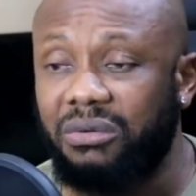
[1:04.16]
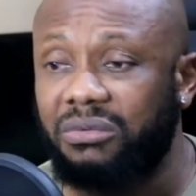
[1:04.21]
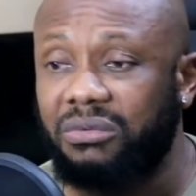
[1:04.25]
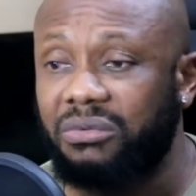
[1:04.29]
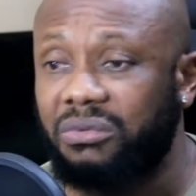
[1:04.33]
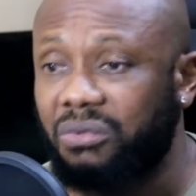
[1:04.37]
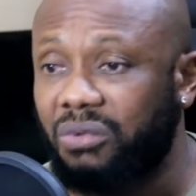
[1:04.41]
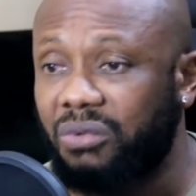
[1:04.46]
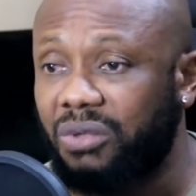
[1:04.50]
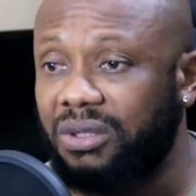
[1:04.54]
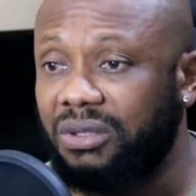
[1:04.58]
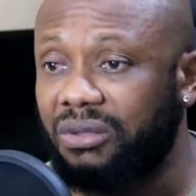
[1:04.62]

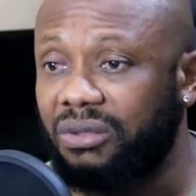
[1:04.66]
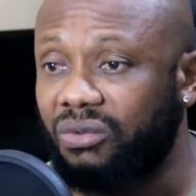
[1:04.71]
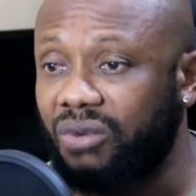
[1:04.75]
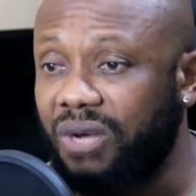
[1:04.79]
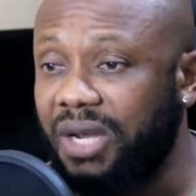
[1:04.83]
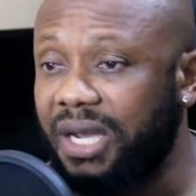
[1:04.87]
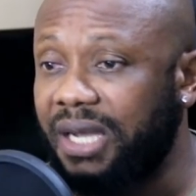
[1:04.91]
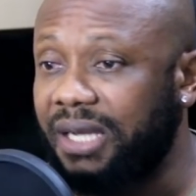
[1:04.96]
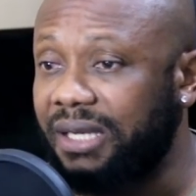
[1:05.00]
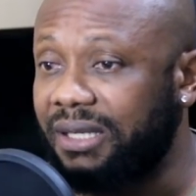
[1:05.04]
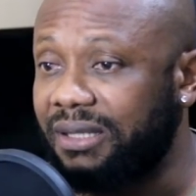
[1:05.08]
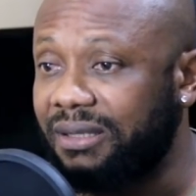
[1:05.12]
what a
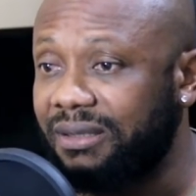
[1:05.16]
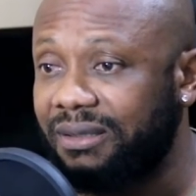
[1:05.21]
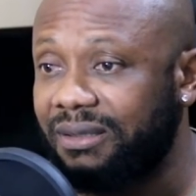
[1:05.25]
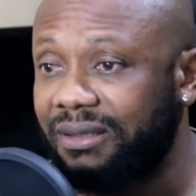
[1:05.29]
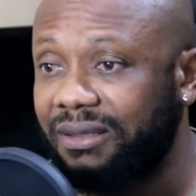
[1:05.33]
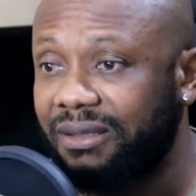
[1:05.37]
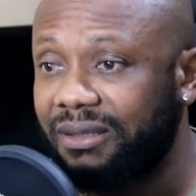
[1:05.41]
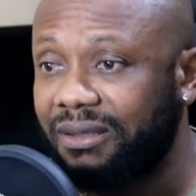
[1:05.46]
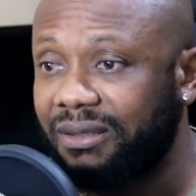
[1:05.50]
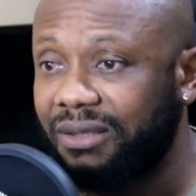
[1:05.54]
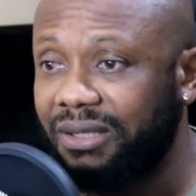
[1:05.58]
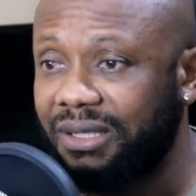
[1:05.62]
red.
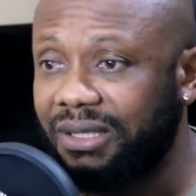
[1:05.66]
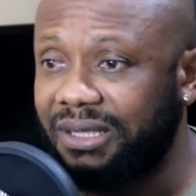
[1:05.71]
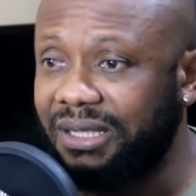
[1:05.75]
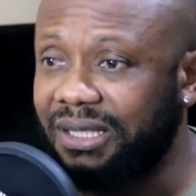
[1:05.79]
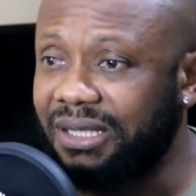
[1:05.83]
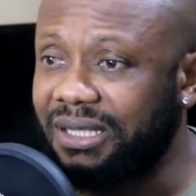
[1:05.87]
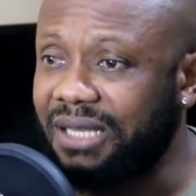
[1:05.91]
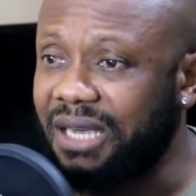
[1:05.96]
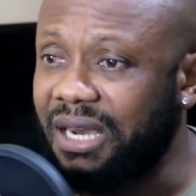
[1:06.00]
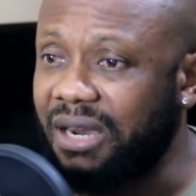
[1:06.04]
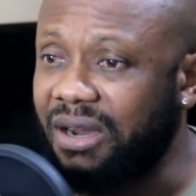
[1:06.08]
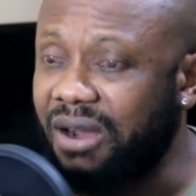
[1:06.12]
Is
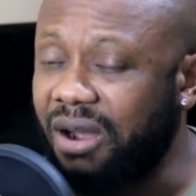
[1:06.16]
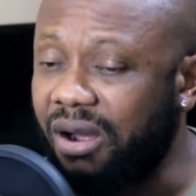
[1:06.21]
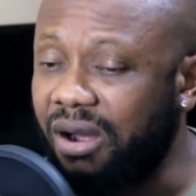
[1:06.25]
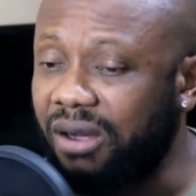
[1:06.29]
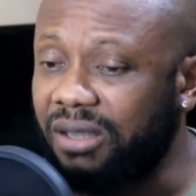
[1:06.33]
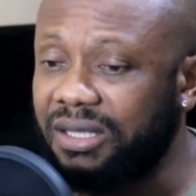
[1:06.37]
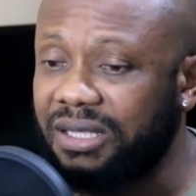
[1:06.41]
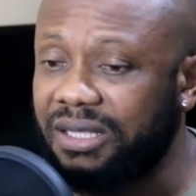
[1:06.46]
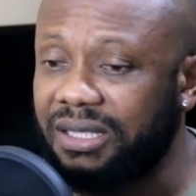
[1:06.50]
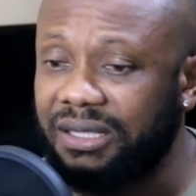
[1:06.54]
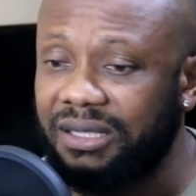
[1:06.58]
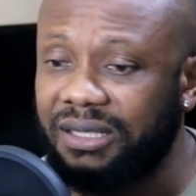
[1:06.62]
this a
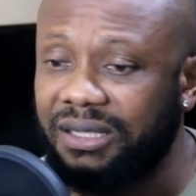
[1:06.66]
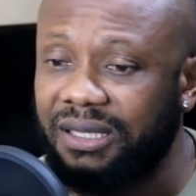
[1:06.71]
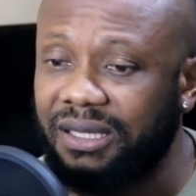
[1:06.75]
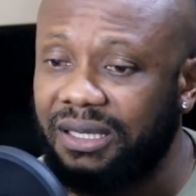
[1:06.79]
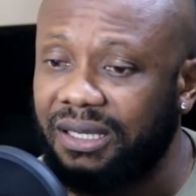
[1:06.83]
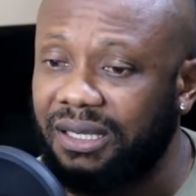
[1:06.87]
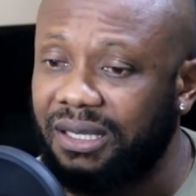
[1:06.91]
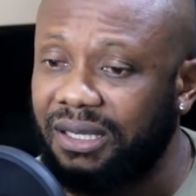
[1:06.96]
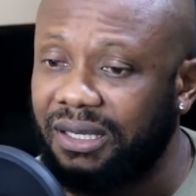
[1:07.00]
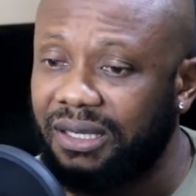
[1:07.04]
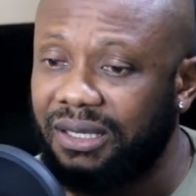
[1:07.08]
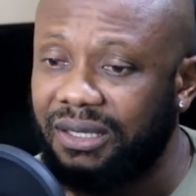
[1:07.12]
horse?
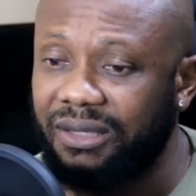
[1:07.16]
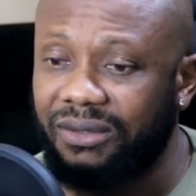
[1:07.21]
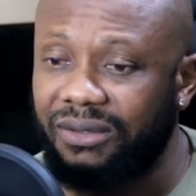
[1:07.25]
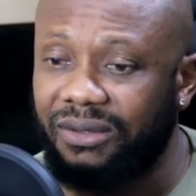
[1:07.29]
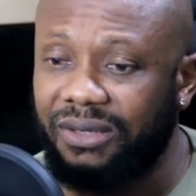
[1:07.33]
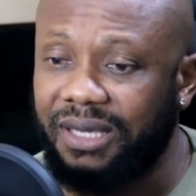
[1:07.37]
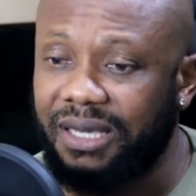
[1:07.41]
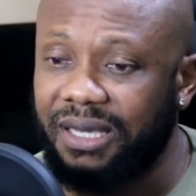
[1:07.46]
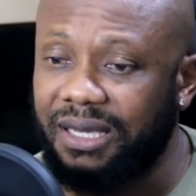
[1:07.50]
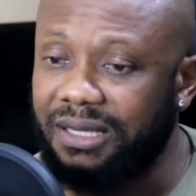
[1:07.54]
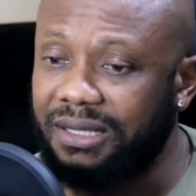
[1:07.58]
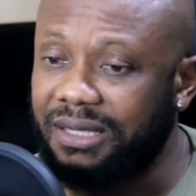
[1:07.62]
You know,
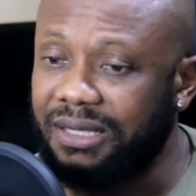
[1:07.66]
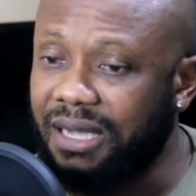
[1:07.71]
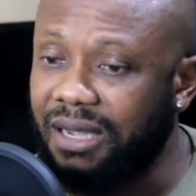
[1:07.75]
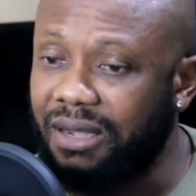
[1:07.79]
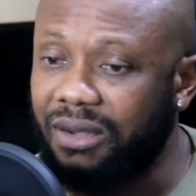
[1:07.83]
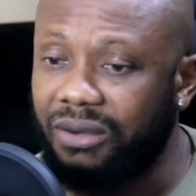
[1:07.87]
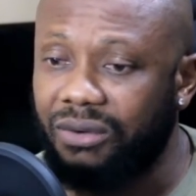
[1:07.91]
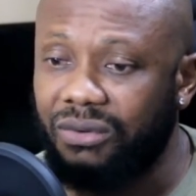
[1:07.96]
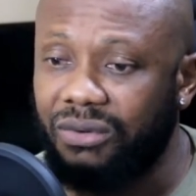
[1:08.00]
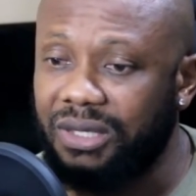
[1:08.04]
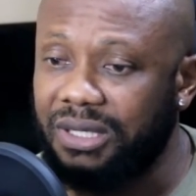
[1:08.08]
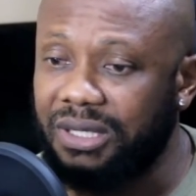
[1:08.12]
KSI
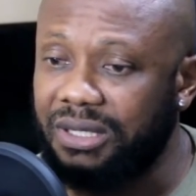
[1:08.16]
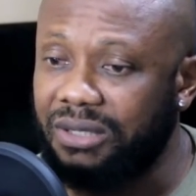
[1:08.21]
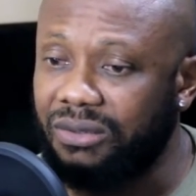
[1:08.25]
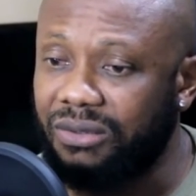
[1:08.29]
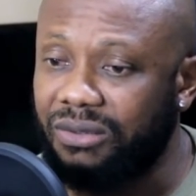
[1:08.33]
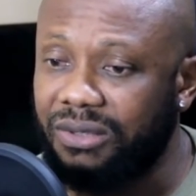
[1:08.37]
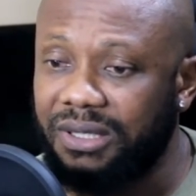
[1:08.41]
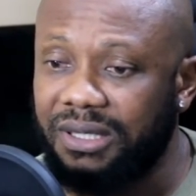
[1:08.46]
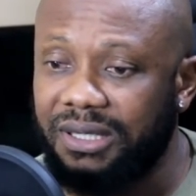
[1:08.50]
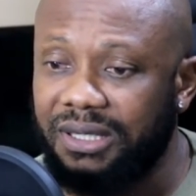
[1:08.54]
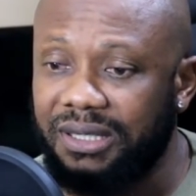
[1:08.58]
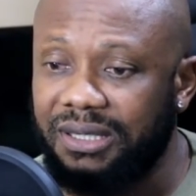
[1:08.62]
always
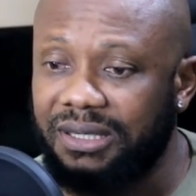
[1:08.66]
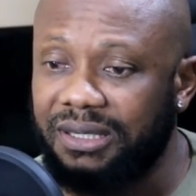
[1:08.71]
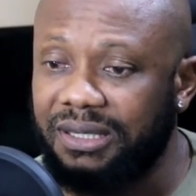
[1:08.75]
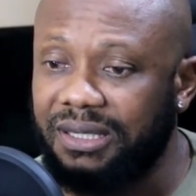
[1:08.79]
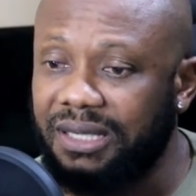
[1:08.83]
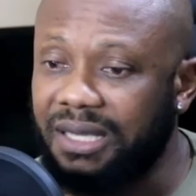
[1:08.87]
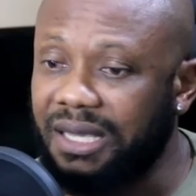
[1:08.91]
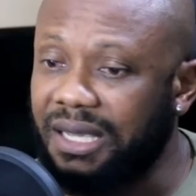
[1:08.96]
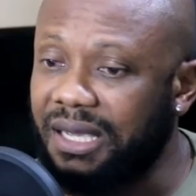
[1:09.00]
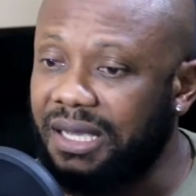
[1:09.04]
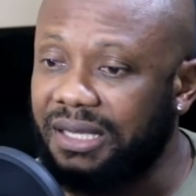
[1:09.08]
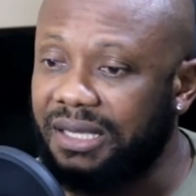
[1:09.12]
doing his
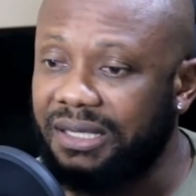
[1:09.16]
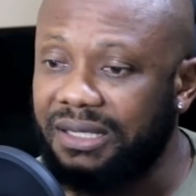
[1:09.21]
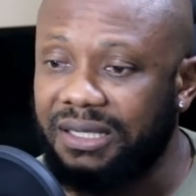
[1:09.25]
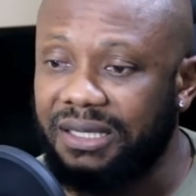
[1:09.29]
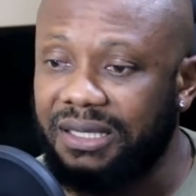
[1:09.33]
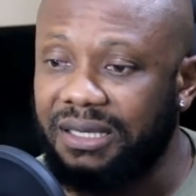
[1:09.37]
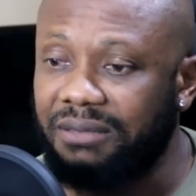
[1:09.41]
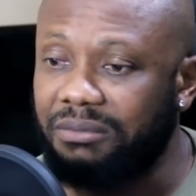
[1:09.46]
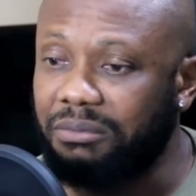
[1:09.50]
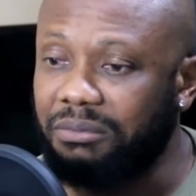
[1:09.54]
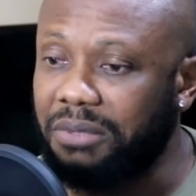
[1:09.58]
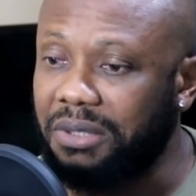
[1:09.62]
things in
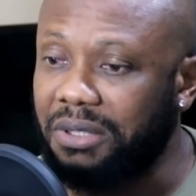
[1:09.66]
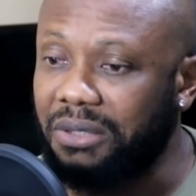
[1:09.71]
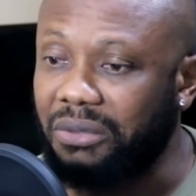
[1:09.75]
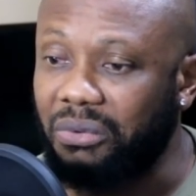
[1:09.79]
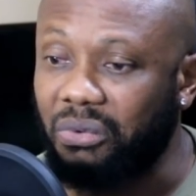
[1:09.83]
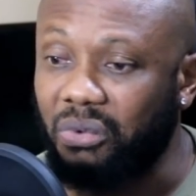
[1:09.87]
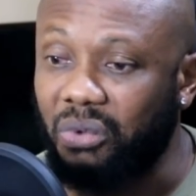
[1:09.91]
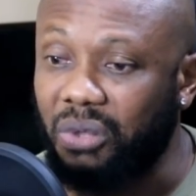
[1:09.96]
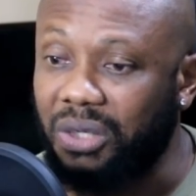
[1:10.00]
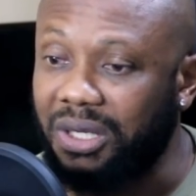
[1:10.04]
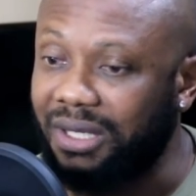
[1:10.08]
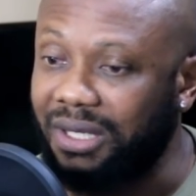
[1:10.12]
a big
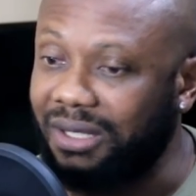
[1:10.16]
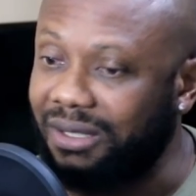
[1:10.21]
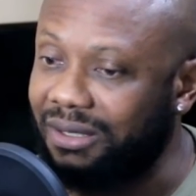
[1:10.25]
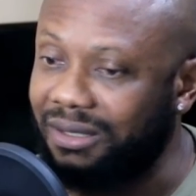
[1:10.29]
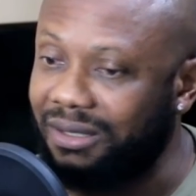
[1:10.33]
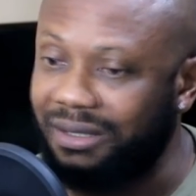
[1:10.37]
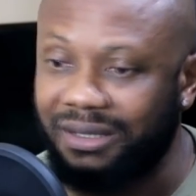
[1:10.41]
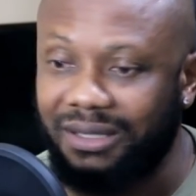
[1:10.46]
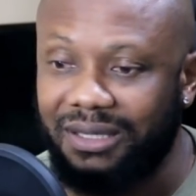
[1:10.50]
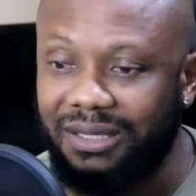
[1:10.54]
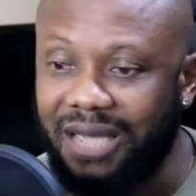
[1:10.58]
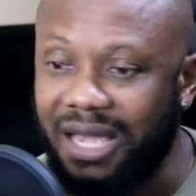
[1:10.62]
way.
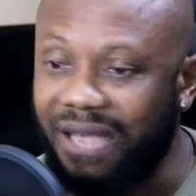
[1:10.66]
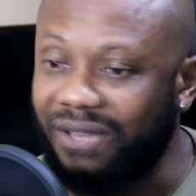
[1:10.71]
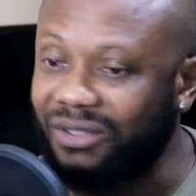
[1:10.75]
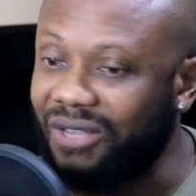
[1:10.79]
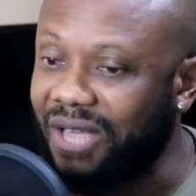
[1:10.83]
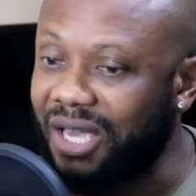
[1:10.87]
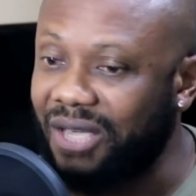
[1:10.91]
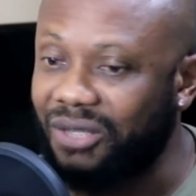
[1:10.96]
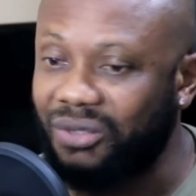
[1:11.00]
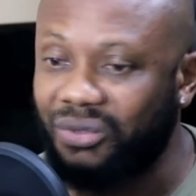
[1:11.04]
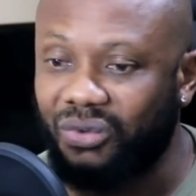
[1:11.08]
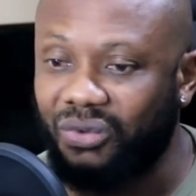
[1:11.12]

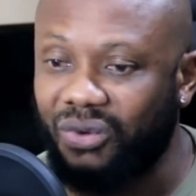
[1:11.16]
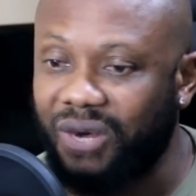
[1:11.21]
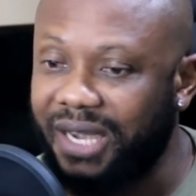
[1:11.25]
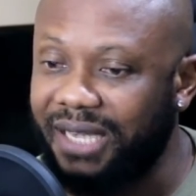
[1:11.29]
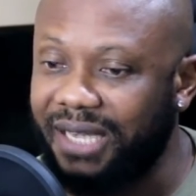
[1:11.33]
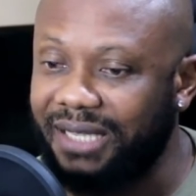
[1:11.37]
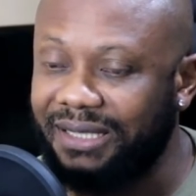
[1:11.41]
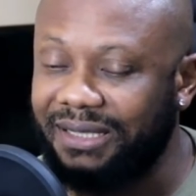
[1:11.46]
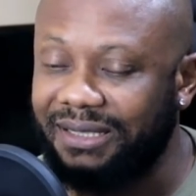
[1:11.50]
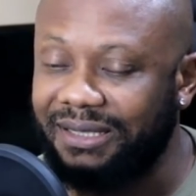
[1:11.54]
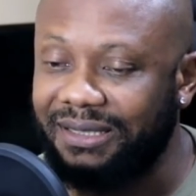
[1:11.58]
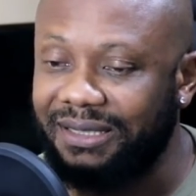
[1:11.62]

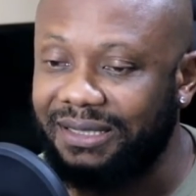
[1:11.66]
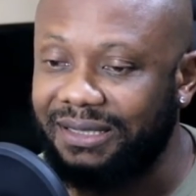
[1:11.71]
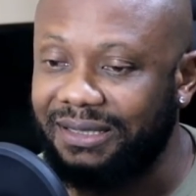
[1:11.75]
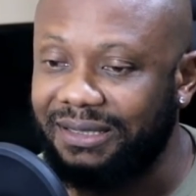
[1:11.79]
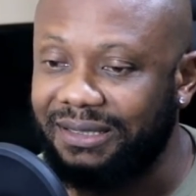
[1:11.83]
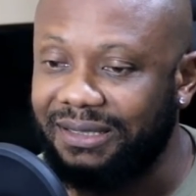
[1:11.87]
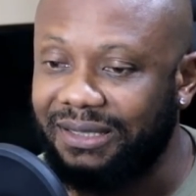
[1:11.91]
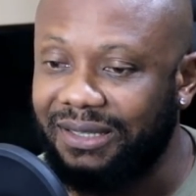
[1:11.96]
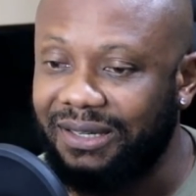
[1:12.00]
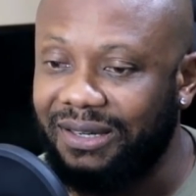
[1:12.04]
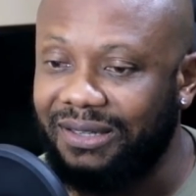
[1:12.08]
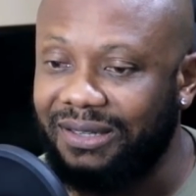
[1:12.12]
Exaggerating
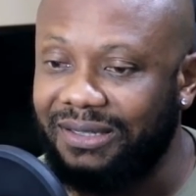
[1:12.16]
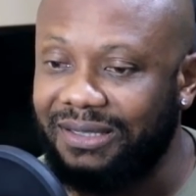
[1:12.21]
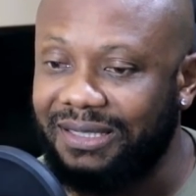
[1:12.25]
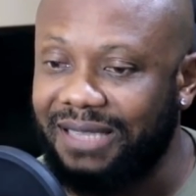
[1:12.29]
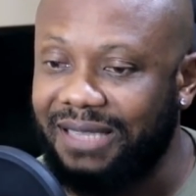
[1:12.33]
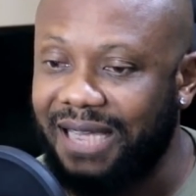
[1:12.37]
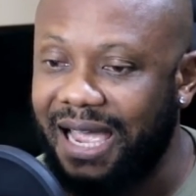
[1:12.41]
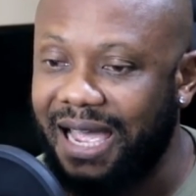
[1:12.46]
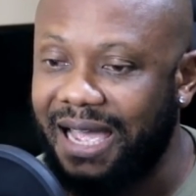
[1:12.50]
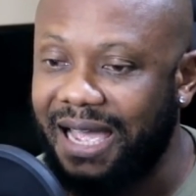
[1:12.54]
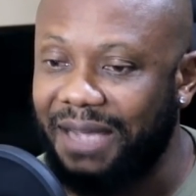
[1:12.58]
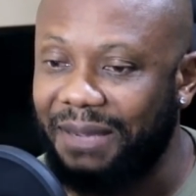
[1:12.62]
all the
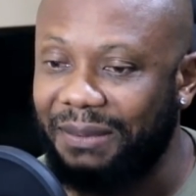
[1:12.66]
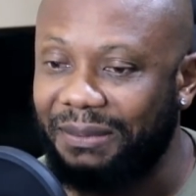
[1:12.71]
time.